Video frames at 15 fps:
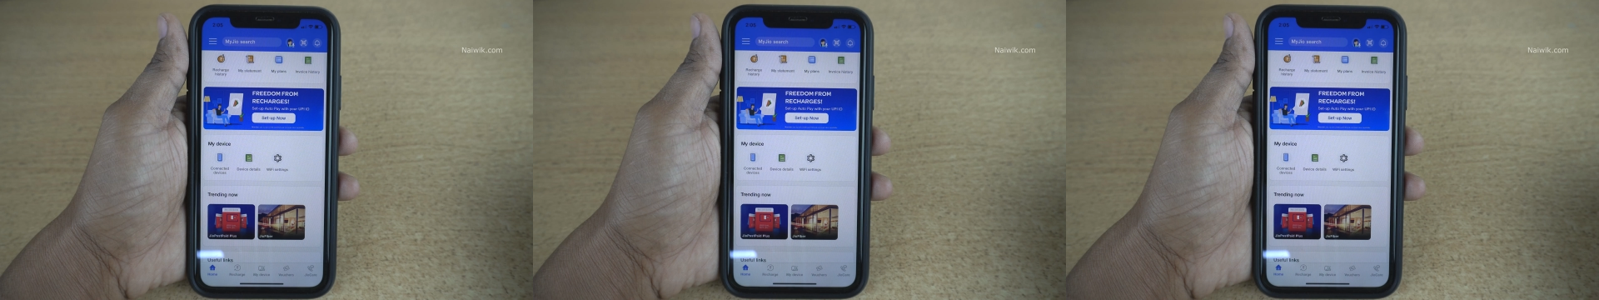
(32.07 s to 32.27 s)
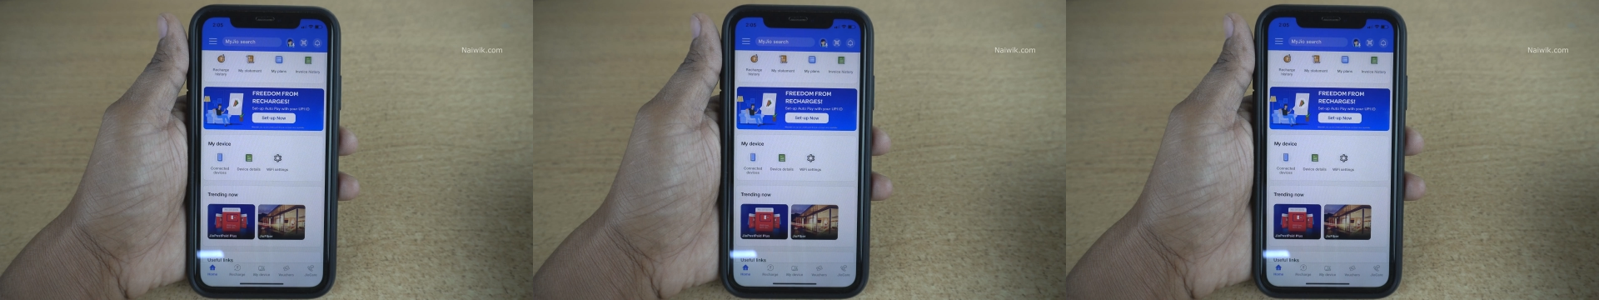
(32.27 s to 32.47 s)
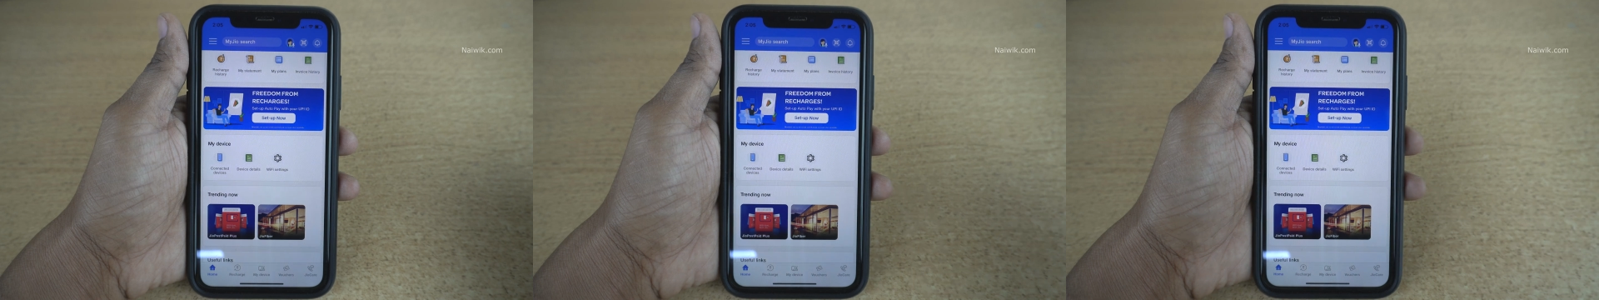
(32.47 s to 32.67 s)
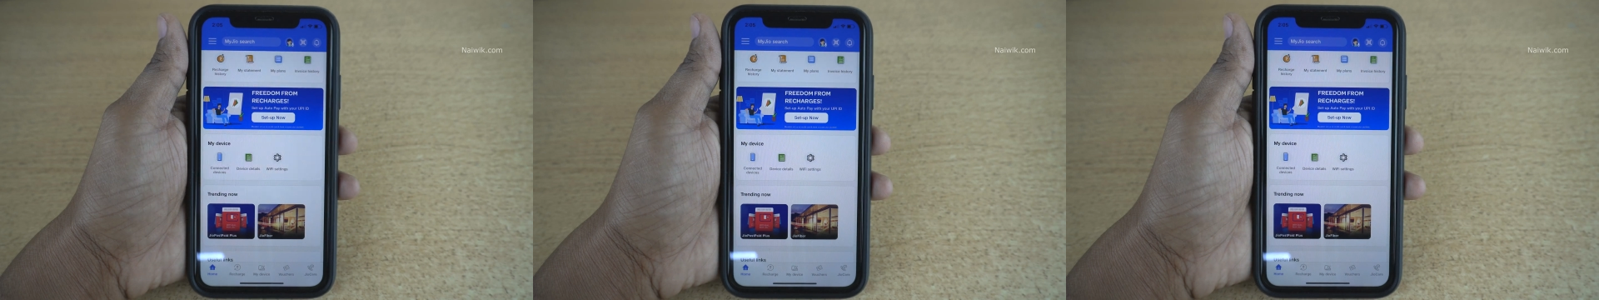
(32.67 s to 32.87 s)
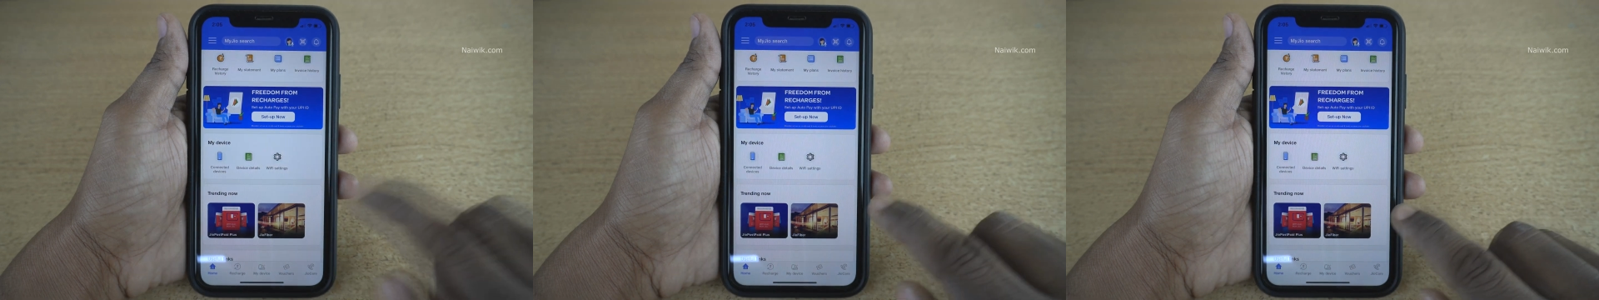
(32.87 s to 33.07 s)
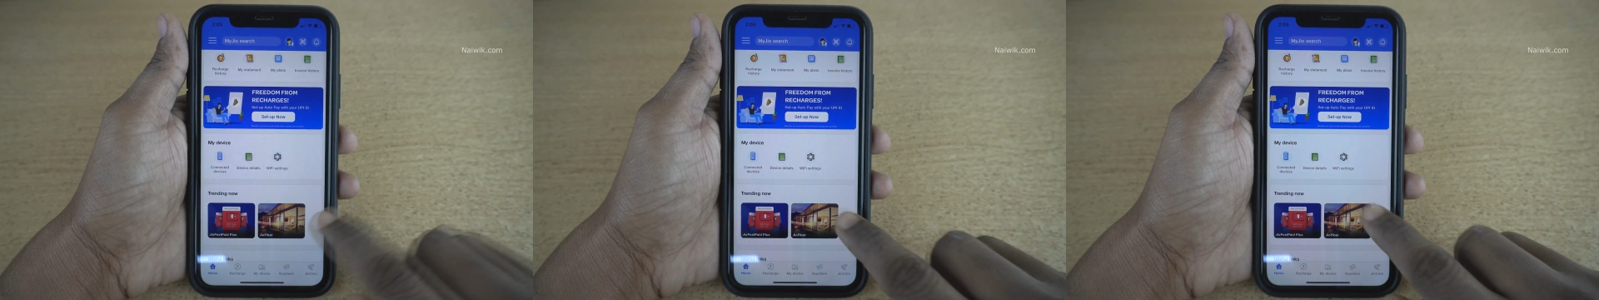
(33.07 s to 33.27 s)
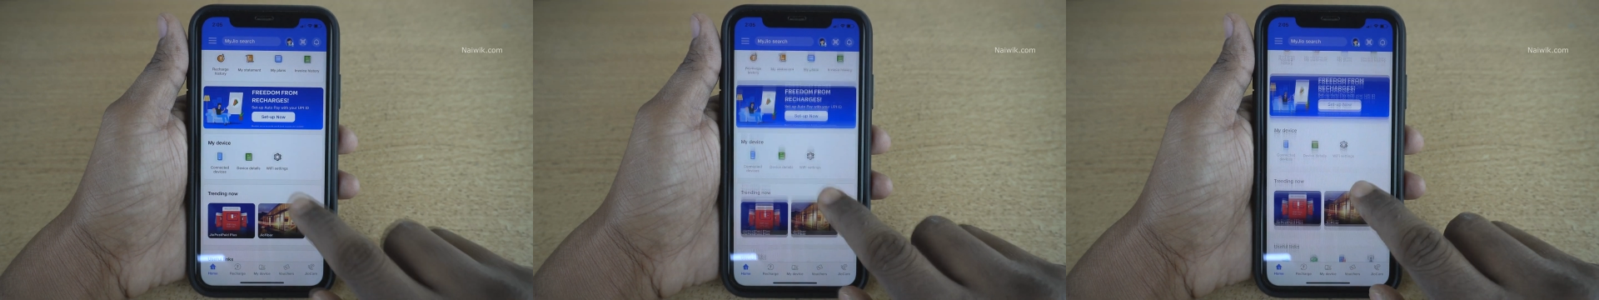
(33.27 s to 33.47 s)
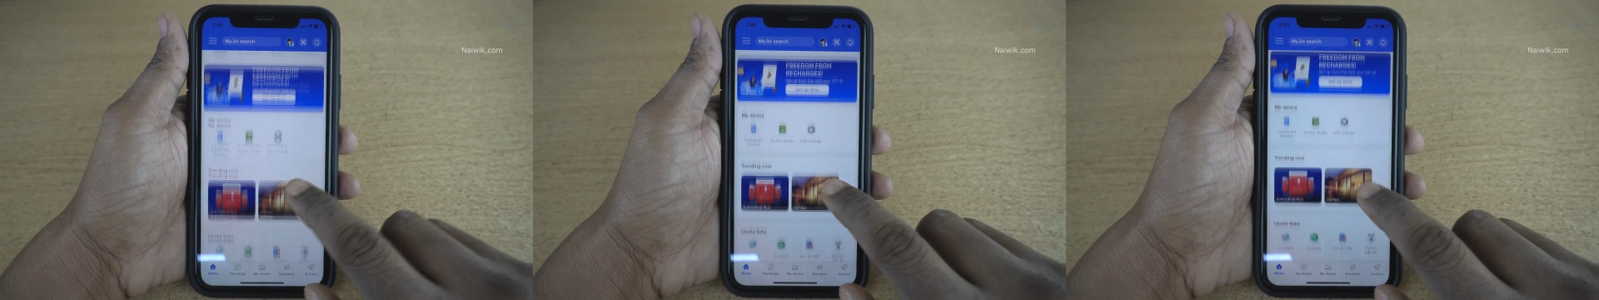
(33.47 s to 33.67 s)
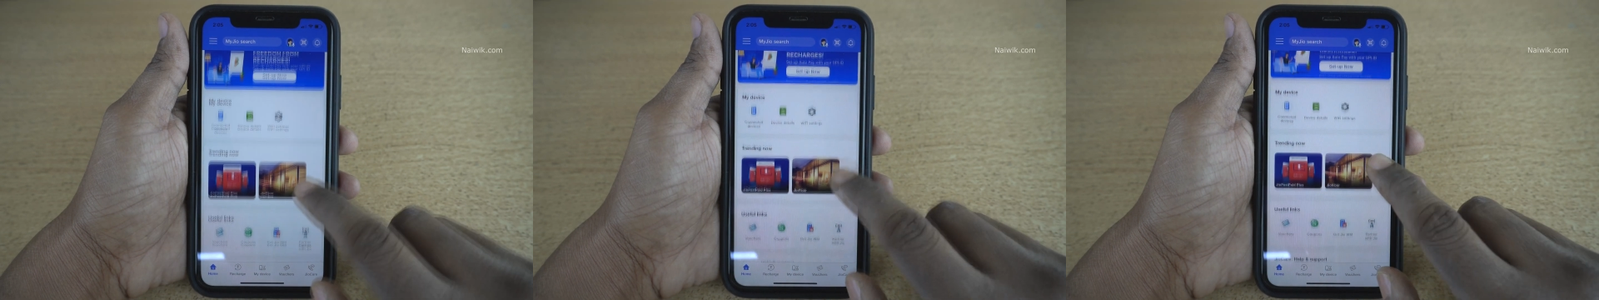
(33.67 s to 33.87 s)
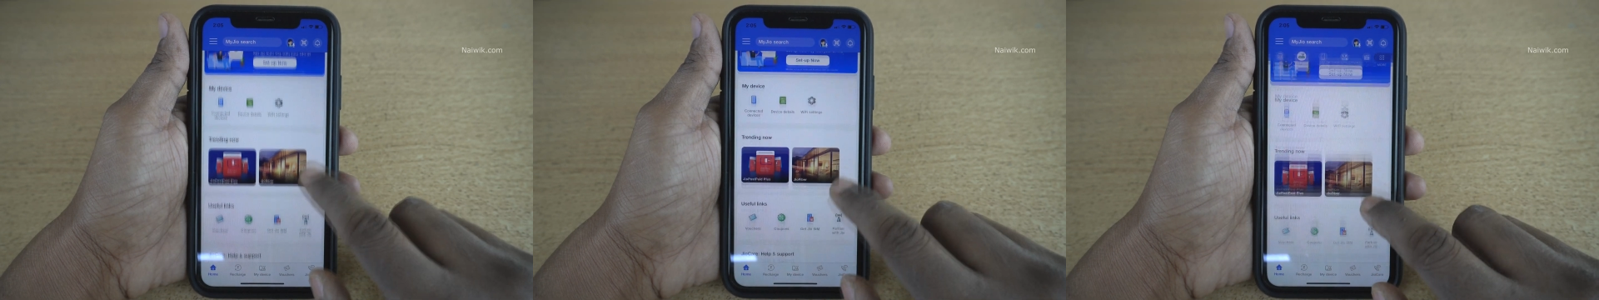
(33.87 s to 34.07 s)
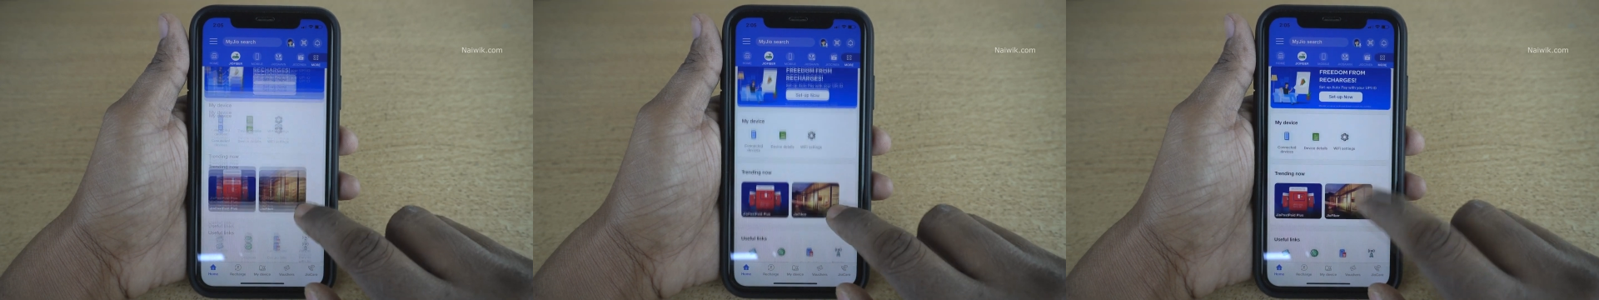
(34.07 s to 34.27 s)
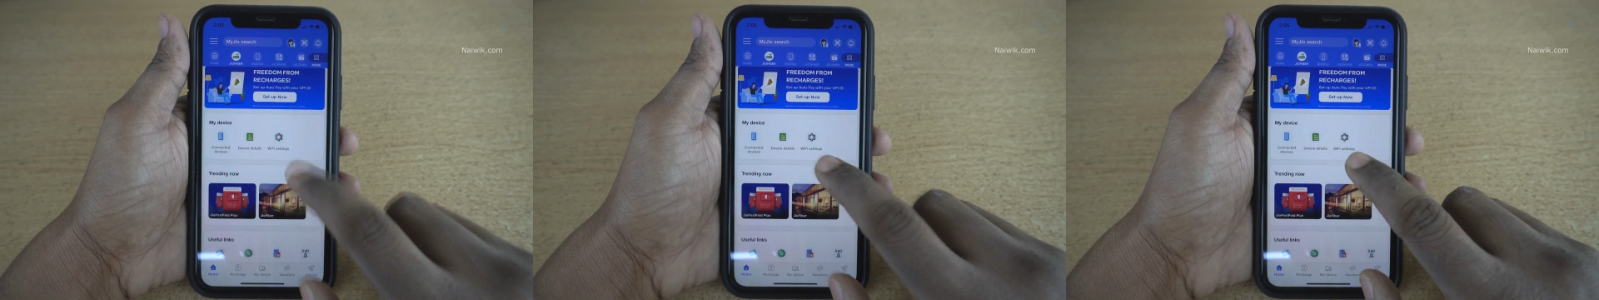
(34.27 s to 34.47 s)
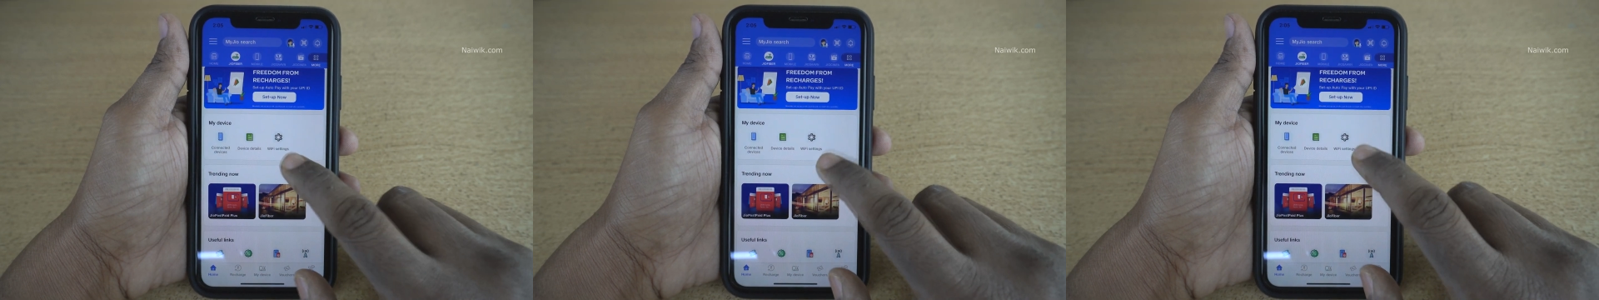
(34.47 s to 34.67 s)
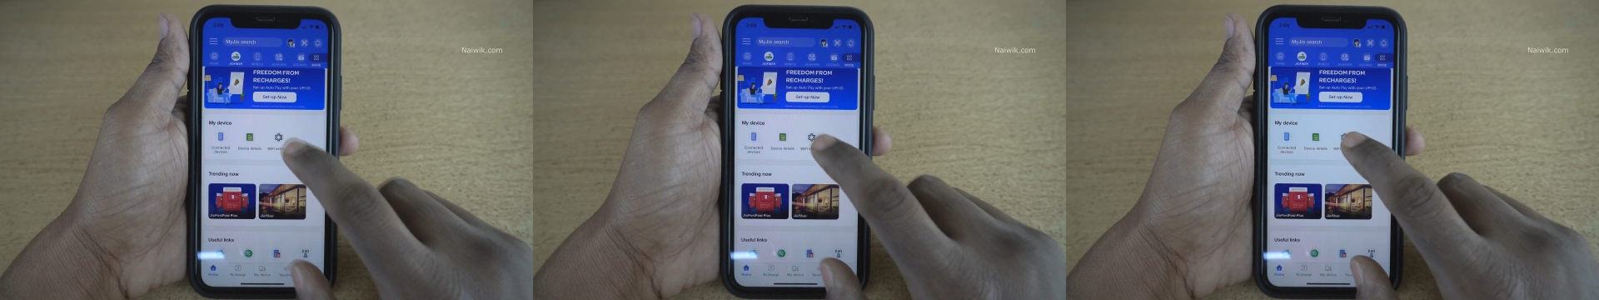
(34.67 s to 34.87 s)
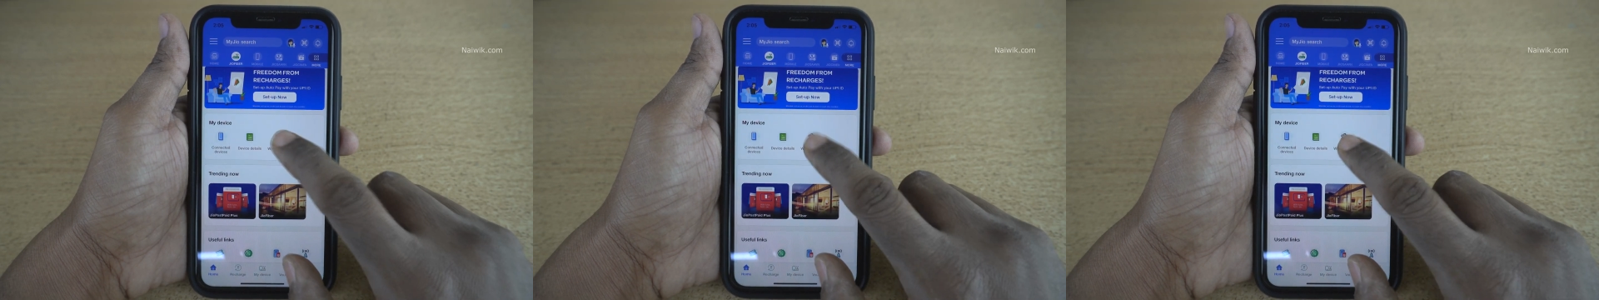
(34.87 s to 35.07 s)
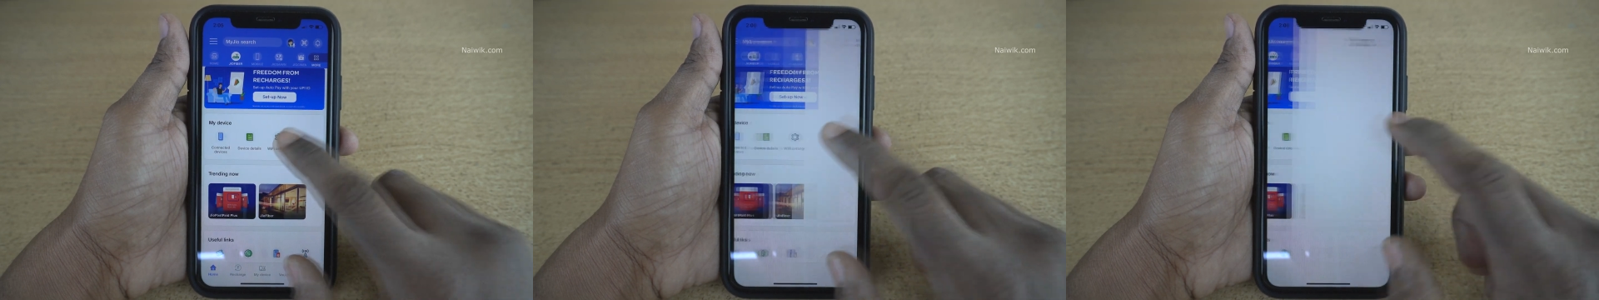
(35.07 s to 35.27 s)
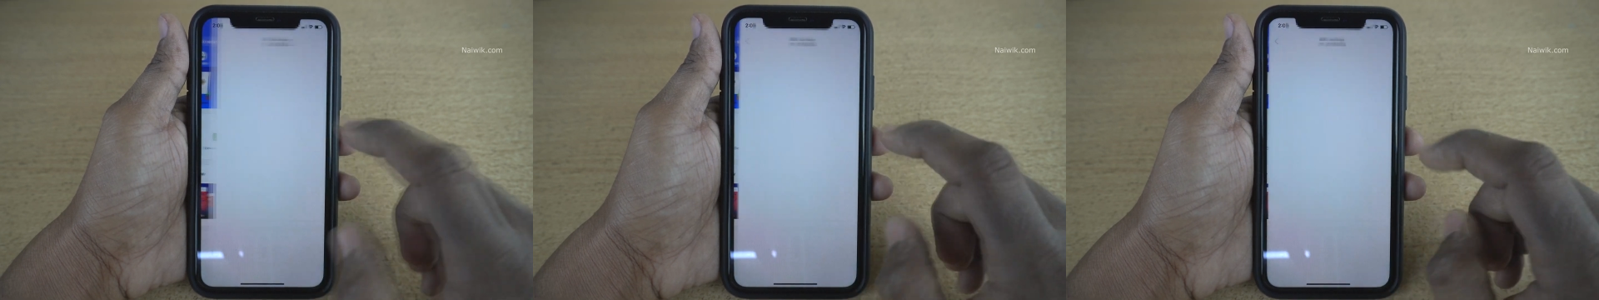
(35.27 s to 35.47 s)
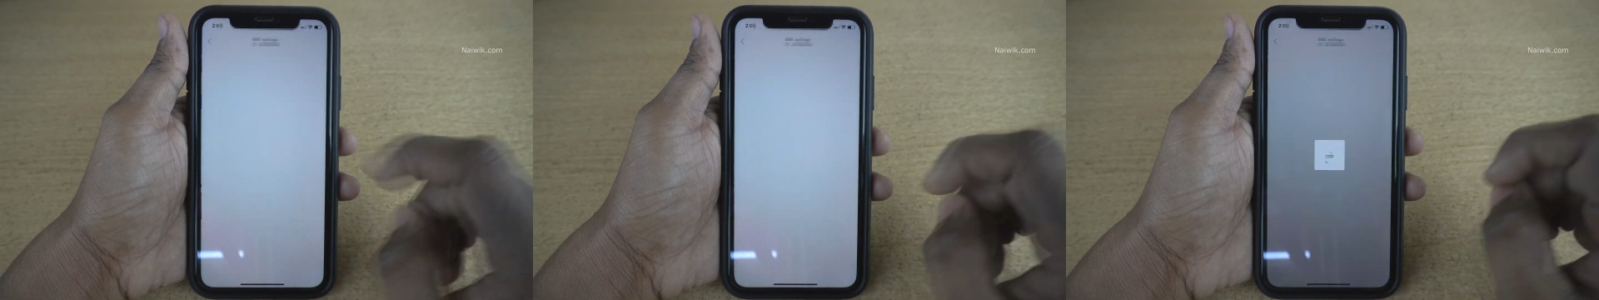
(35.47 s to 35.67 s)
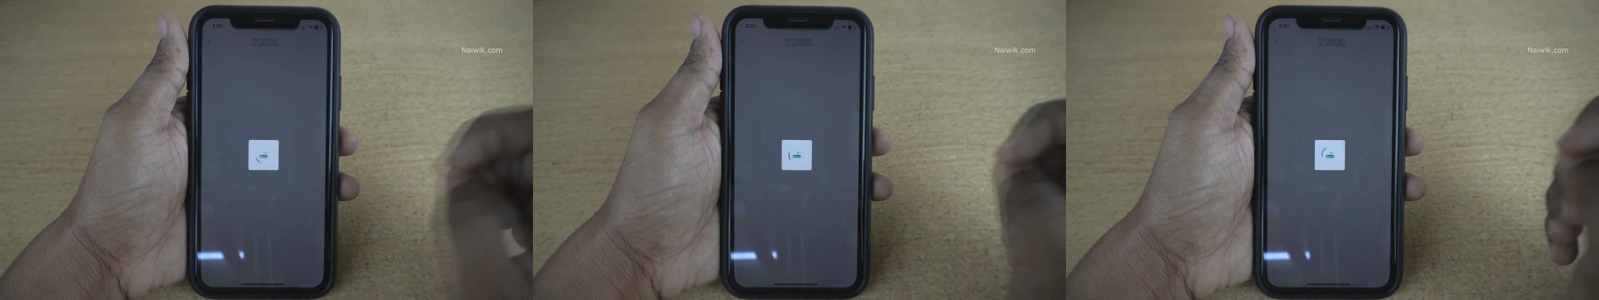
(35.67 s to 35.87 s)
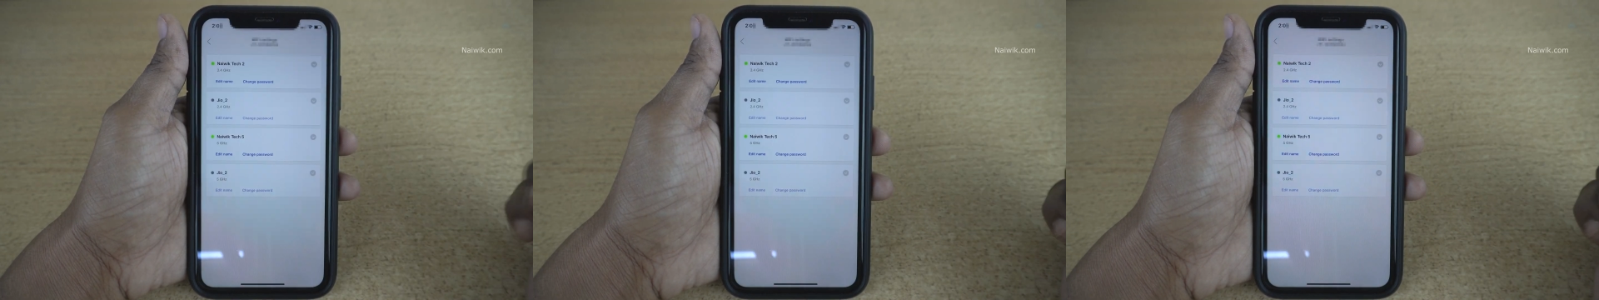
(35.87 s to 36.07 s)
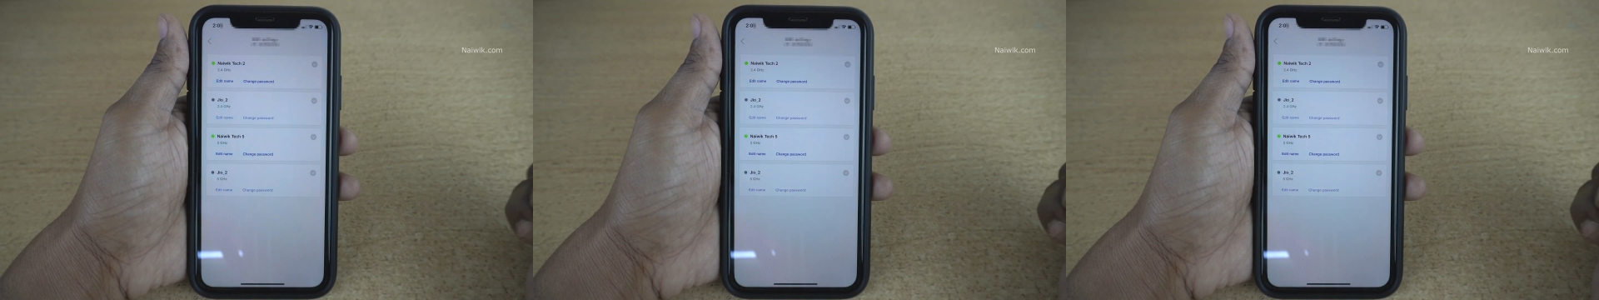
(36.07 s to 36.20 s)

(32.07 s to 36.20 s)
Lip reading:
(no speaker visible)